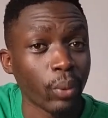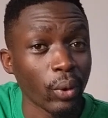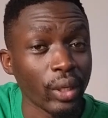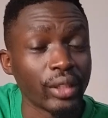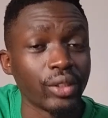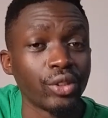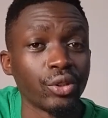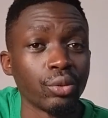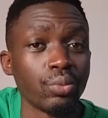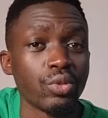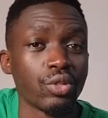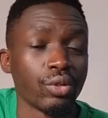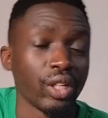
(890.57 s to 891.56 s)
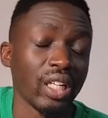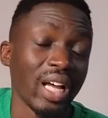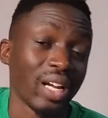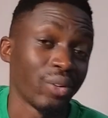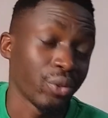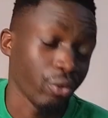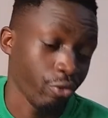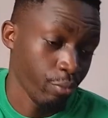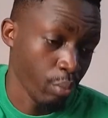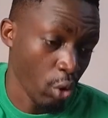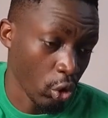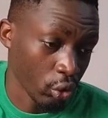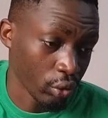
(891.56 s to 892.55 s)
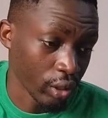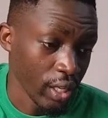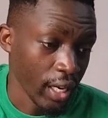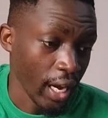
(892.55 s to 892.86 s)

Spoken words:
pollen tubes, you need a lot of boron,